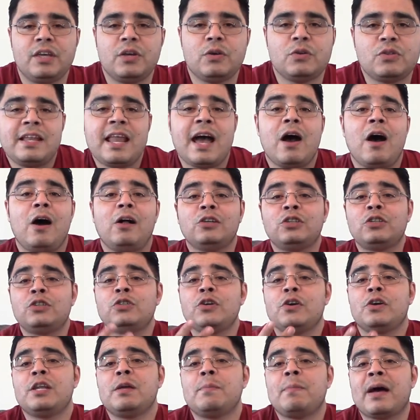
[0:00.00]
you. Now also
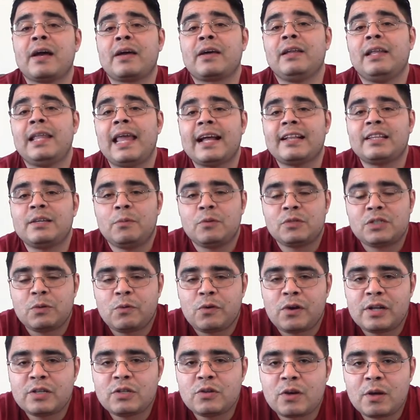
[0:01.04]
talking about collectibles, I
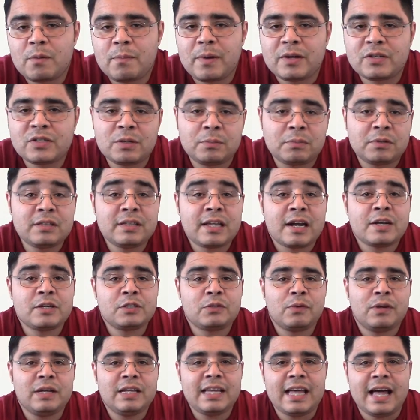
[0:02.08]
want to talk about something that
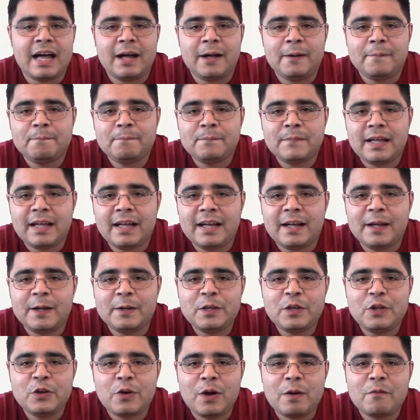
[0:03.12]
is really, um, uh,
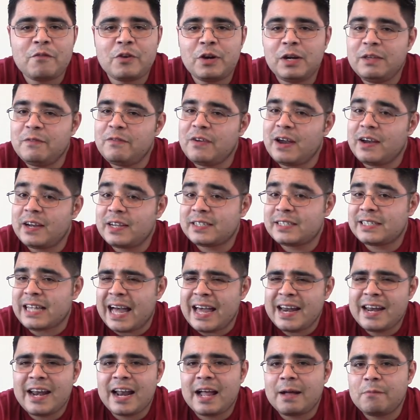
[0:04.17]
you know, I'm really very
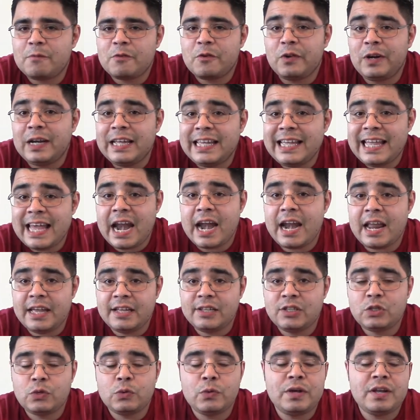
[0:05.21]
excited. I'm really getting
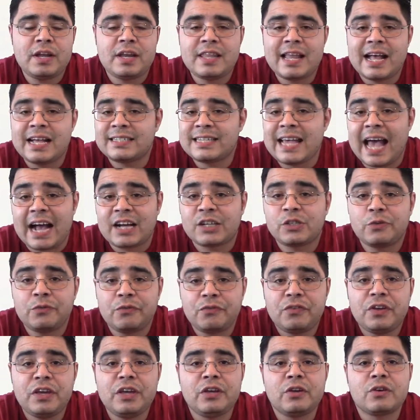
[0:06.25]
into it and that's action
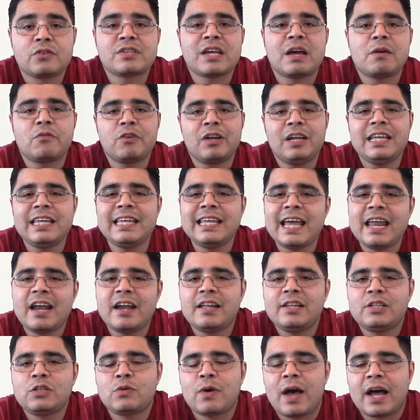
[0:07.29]
figures. I'm really getting
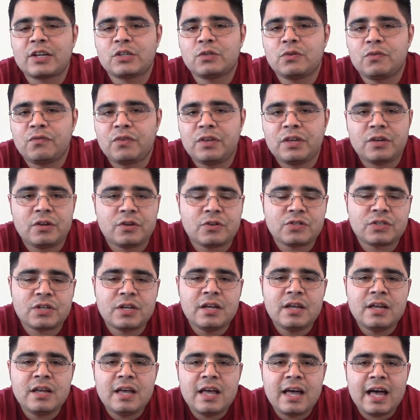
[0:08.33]
into action figures.
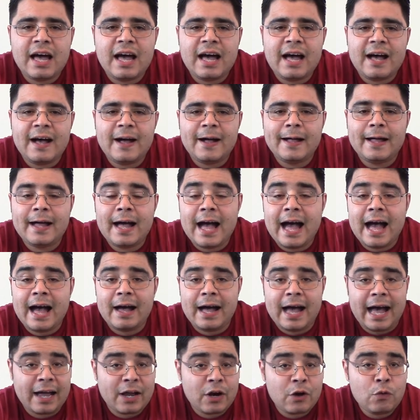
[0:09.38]
Uh,
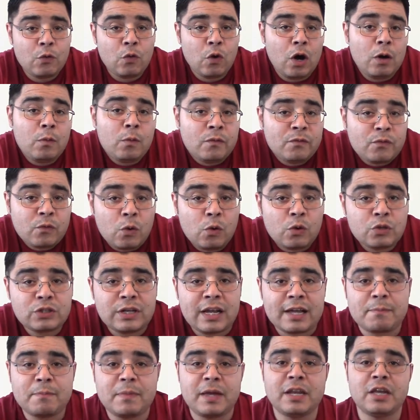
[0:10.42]
I, I, grew up, of course,
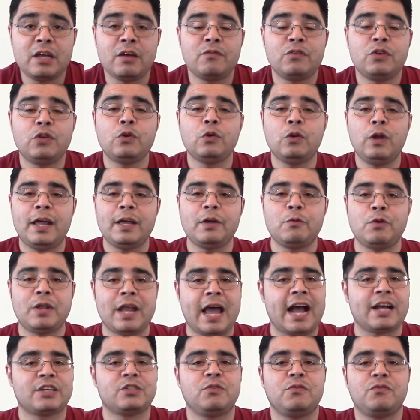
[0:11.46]
like many of you, like with
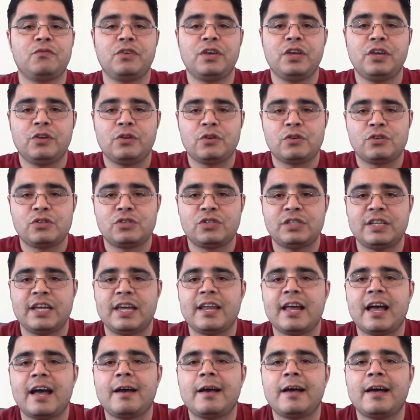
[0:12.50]
action figures.
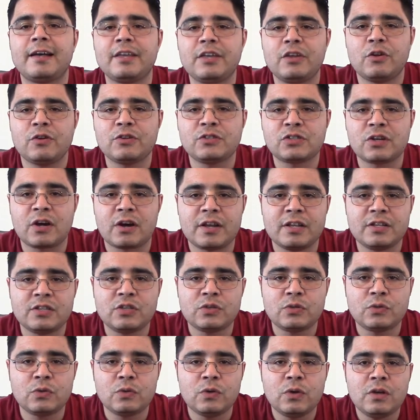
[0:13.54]
Then I, you know, started
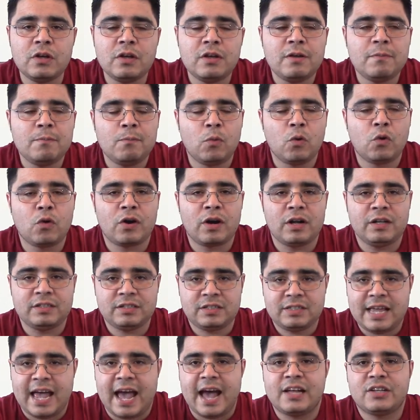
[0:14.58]
to more
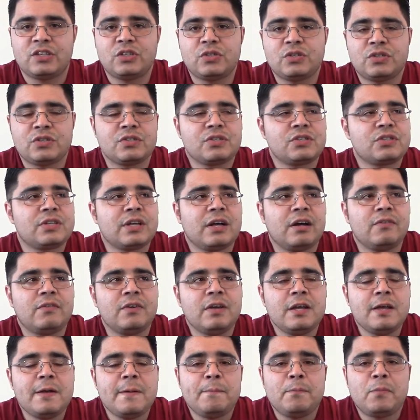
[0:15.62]
statues and
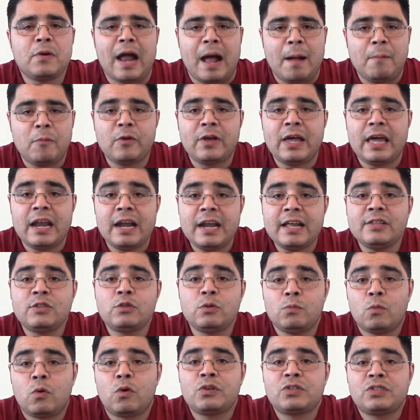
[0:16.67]
stuff. But I'm getting
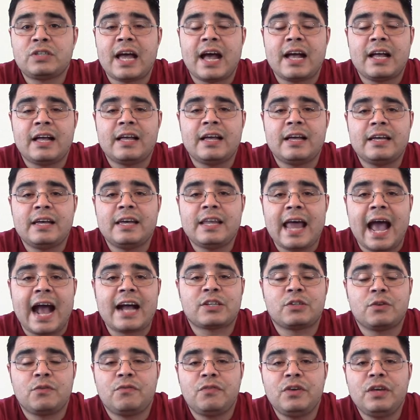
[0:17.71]
into more stat and uh,
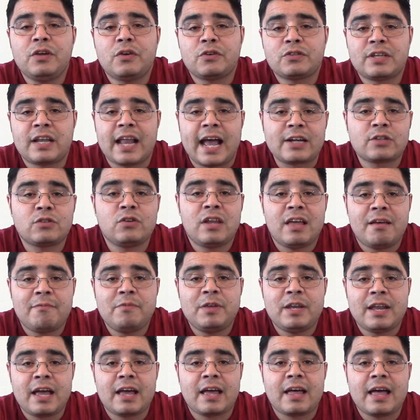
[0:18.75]
action figures. And actually, I've
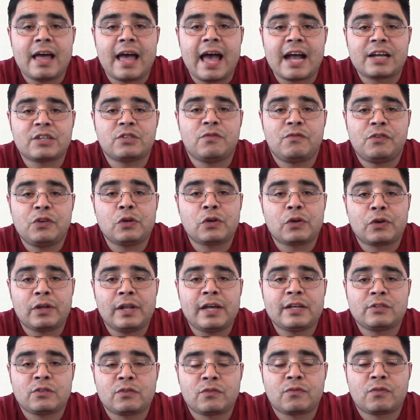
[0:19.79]
been an action figure
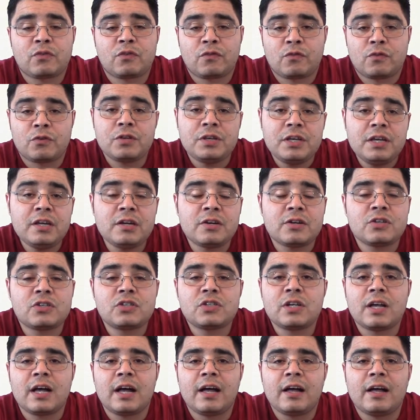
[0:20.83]
collector for, for
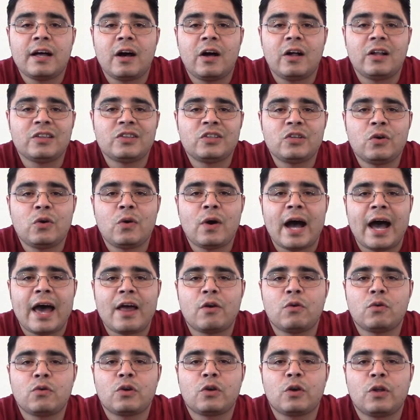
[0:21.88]
years, uh, although I
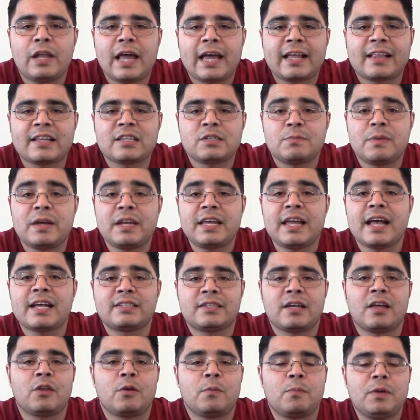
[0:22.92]
don't collect as many
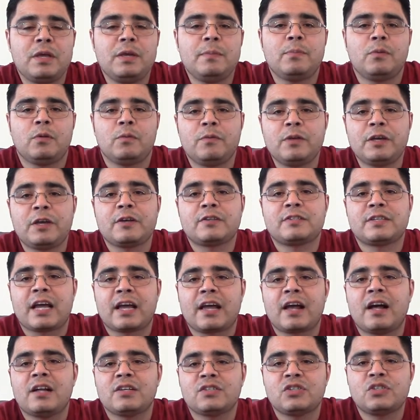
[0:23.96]
as other people because I
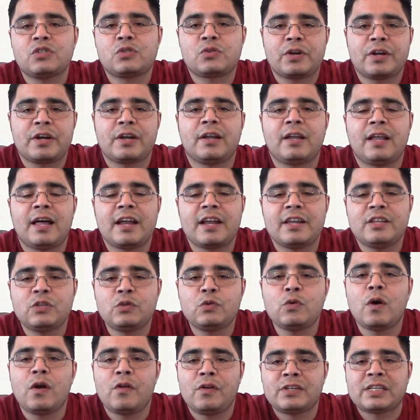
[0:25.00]
concentrated a lot
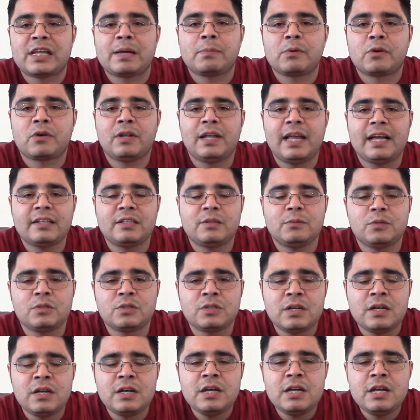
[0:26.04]
into other type of collectibles.
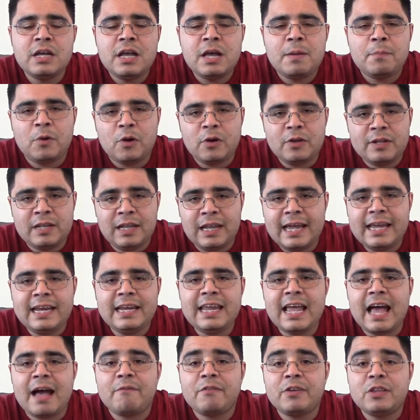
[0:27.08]
But
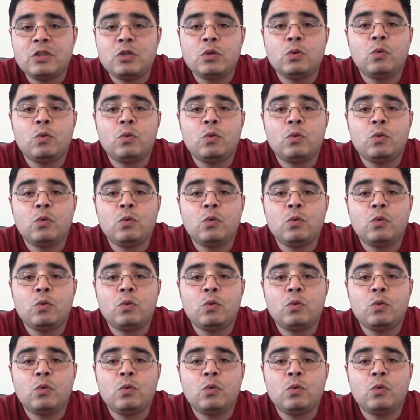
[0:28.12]
lately, I've been